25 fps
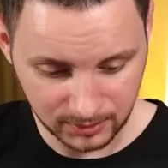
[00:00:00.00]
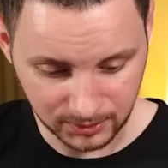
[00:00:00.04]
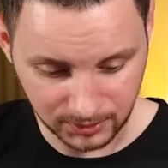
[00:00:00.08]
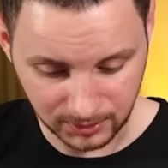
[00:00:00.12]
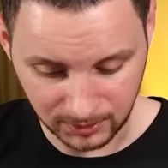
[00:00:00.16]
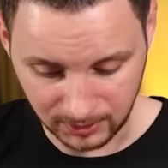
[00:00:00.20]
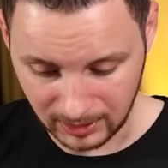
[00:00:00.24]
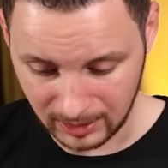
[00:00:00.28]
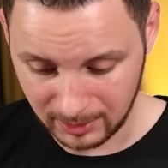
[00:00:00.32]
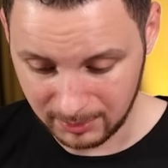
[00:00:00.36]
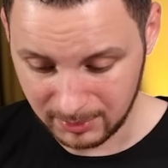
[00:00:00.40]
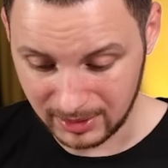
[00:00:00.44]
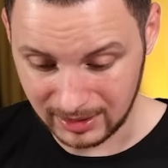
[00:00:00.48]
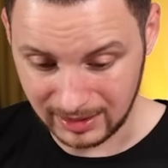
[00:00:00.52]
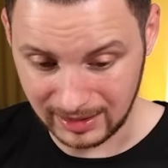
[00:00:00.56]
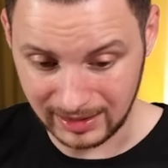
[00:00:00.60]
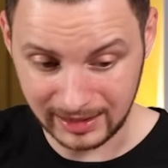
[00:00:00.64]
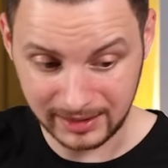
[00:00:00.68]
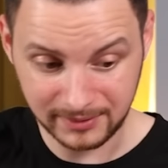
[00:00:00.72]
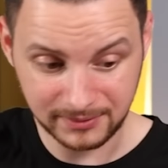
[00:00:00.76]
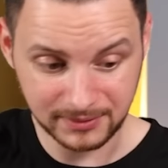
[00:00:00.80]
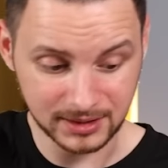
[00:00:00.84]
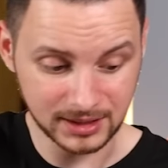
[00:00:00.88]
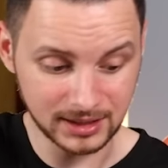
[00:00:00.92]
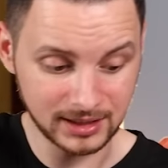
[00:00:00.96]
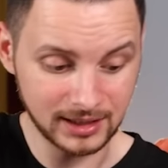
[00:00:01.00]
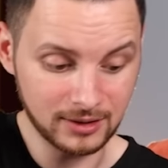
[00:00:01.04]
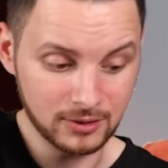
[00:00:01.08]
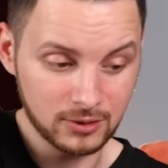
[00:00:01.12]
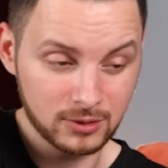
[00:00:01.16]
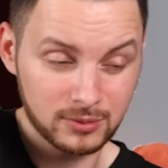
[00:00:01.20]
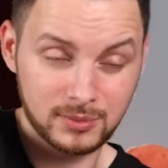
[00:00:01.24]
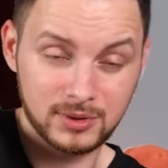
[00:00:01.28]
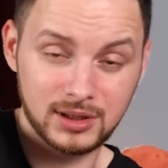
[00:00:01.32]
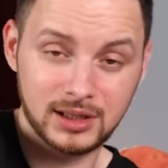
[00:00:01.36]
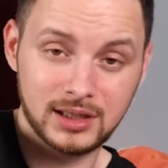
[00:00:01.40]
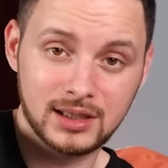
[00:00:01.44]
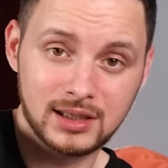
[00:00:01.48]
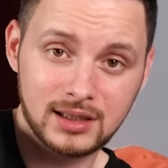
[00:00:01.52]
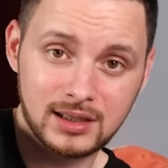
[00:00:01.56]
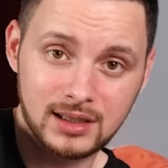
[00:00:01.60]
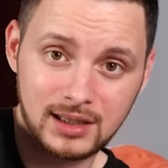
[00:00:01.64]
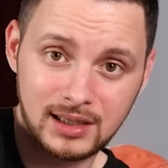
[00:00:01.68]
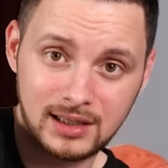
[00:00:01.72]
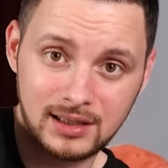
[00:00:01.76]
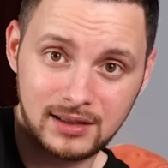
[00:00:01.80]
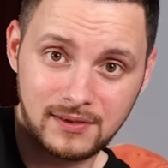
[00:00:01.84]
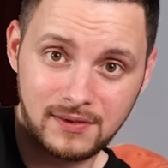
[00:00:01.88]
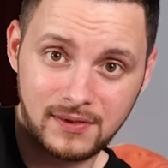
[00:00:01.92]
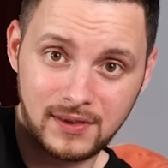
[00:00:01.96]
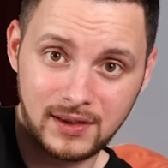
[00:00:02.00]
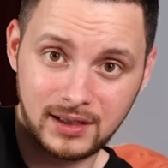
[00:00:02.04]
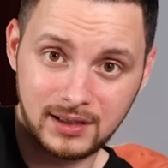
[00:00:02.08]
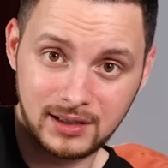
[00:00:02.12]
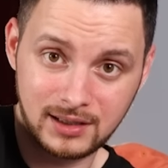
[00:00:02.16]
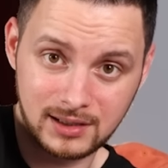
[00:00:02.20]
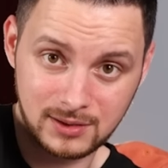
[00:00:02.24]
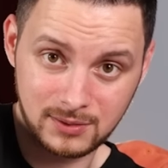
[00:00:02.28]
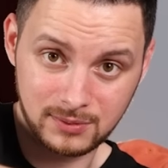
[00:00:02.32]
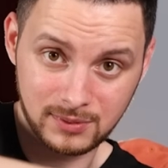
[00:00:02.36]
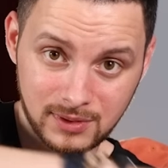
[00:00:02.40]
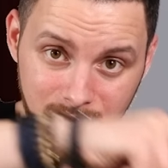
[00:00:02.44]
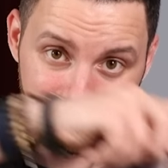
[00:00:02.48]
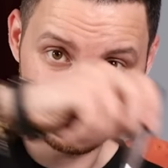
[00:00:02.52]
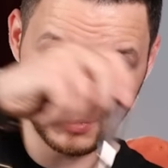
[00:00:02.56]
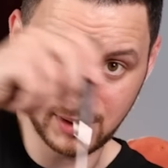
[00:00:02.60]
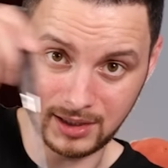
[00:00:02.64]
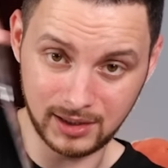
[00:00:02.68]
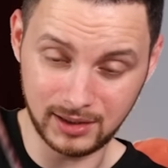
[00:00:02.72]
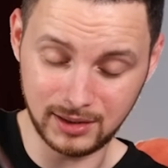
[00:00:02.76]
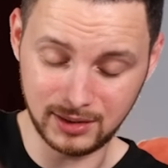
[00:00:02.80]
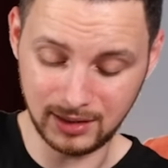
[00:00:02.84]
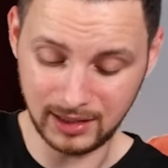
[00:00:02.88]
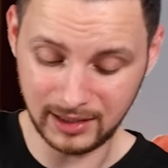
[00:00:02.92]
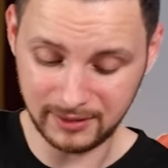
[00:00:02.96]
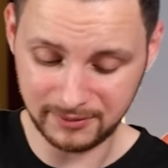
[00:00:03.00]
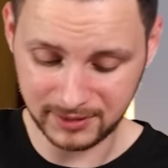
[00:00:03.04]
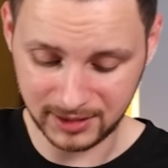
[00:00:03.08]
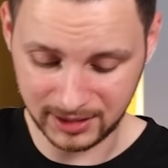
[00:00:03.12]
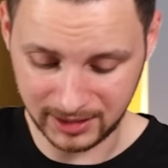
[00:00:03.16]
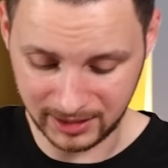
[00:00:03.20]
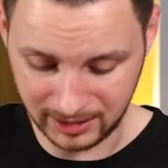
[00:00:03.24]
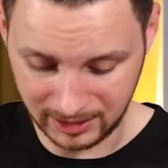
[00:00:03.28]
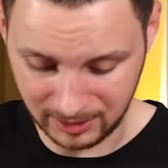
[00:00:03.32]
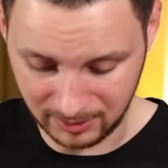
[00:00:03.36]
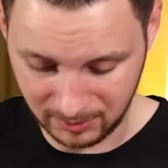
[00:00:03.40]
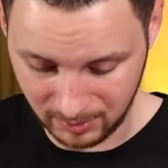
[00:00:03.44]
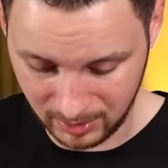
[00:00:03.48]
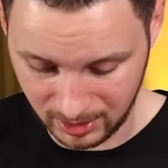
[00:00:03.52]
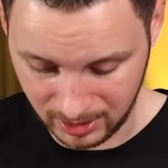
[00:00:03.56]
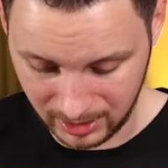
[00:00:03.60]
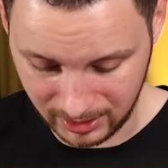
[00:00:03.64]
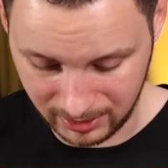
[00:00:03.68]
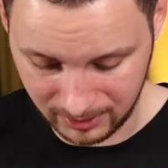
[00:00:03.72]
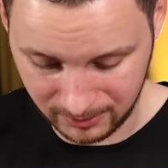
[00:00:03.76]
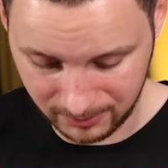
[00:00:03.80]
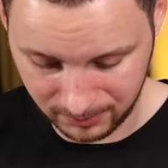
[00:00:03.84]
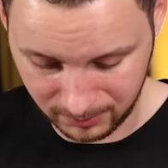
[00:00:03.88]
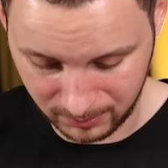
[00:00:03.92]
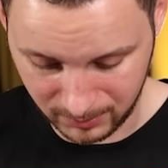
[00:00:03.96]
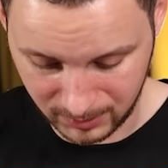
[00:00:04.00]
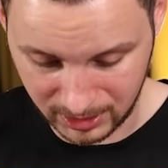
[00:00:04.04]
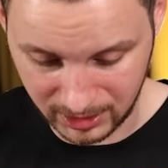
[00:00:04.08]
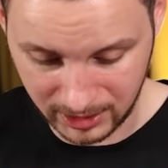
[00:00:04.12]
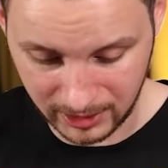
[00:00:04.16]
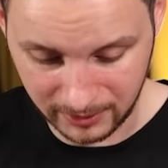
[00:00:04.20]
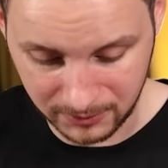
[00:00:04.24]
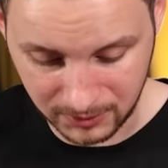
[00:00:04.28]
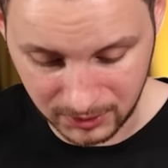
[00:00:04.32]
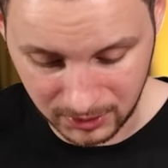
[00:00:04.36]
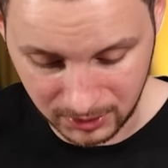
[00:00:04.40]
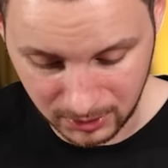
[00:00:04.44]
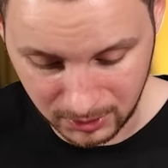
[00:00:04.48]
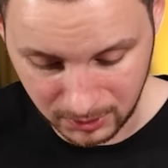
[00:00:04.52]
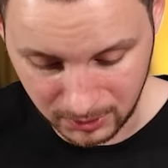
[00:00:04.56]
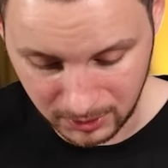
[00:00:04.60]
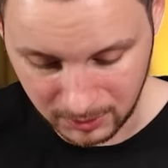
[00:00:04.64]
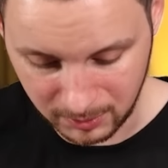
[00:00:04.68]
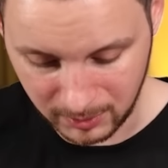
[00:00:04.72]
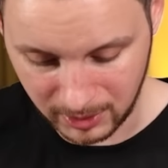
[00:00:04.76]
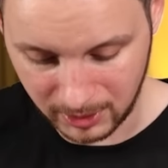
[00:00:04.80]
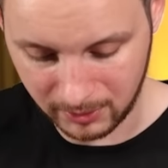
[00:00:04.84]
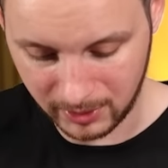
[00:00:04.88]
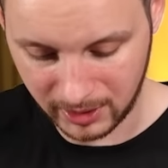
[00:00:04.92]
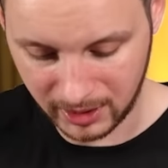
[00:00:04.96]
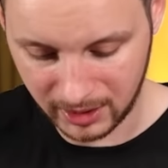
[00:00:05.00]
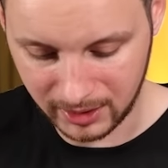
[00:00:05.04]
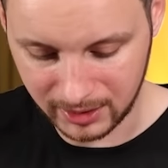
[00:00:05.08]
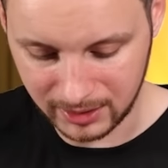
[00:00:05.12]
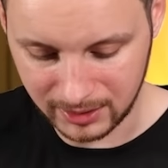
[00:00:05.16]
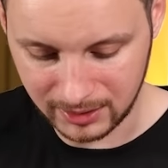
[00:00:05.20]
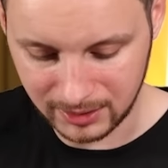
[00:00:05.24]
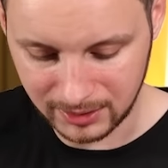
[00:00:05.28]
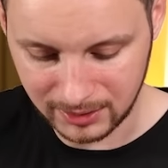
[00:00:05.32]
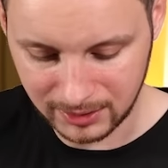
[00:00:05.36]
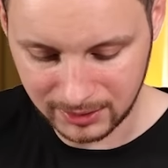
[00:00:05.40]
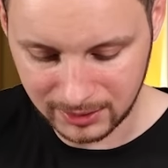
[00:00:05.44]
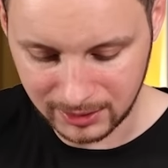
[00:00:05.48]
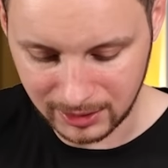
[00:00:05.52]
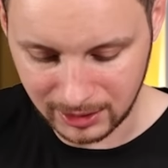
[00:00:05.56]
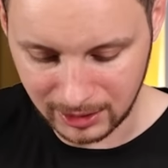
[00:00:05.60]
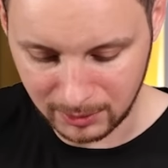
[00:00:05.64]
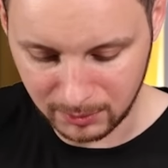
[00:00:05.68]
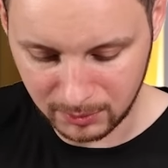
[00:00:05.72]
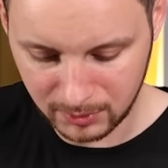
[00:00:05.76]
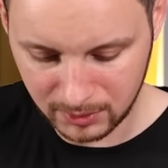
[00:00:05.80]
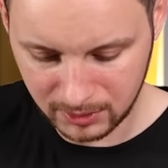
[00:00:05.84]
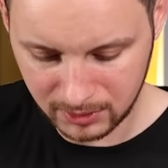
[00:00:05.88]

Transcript: So I'm a lefty. I normally cut things with my left hand, but gonna have to do with my right hand this time.